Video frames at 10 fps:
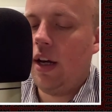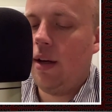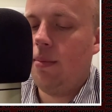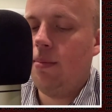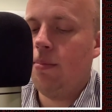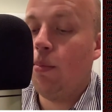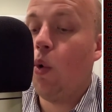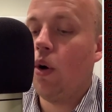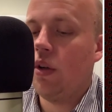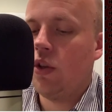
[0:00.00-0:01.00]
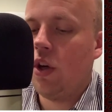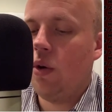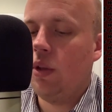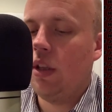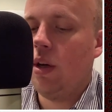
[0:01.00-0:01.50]
um, more
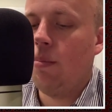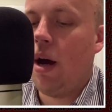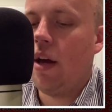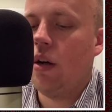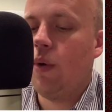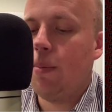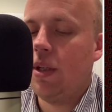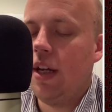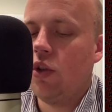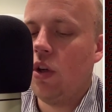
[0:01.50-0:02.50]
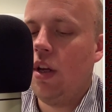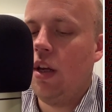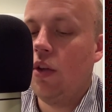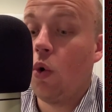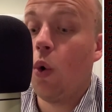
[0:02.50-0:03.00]
so than their modern reputation
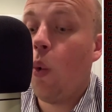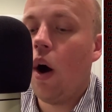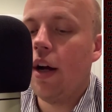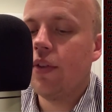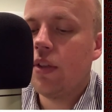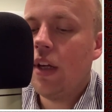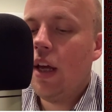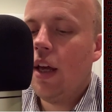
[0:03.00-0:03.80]
is or was